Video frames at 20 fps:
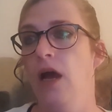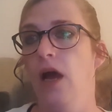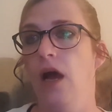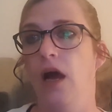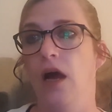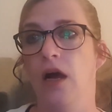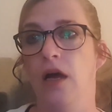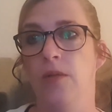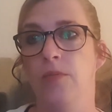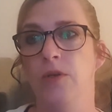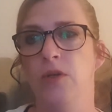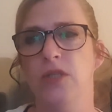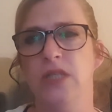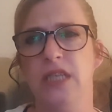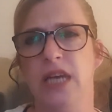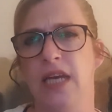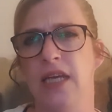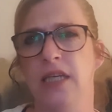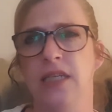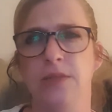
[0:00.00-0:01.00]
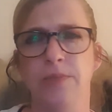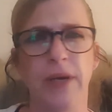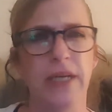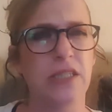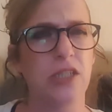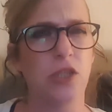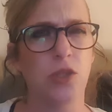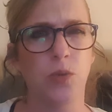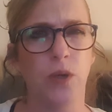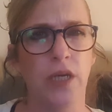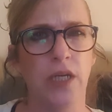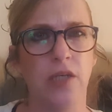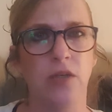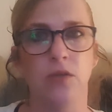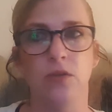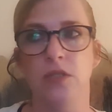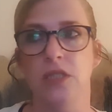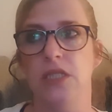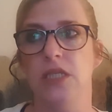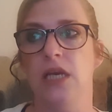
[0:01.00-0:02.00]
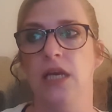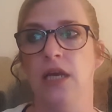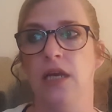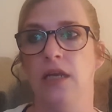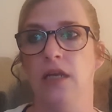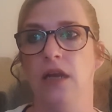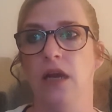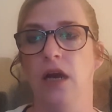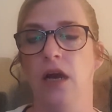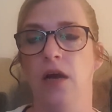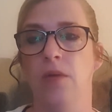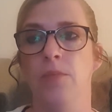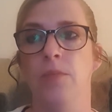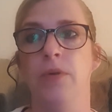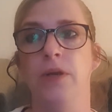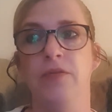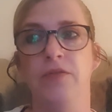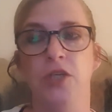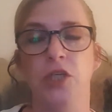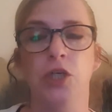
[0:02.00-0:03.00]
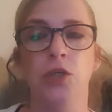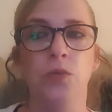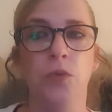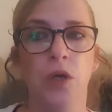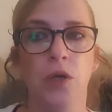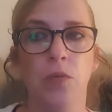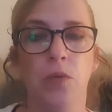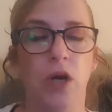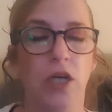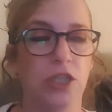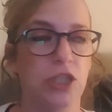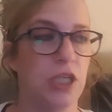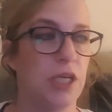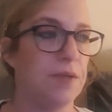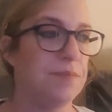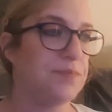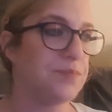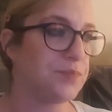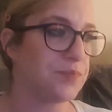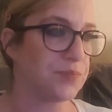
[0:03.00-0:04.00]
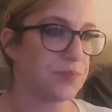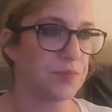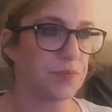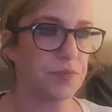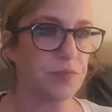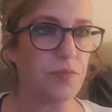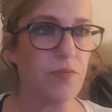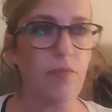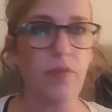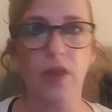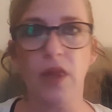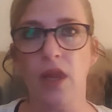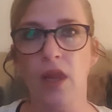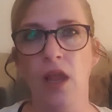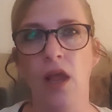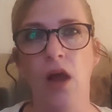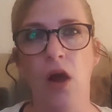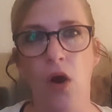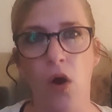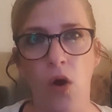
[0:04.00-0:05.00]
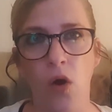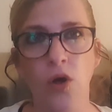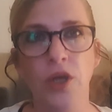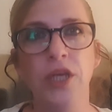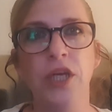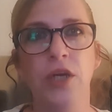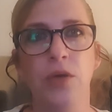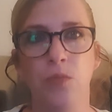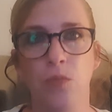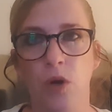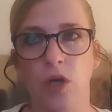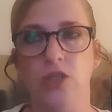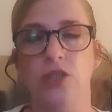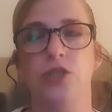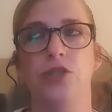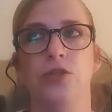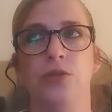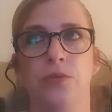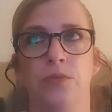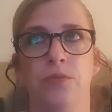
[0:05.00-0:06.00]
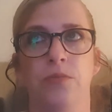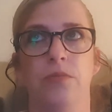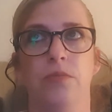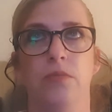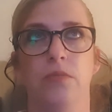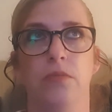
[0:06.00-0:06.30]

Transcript: like I say, it goes back to 2019, but if you do want to watch it, I can watch some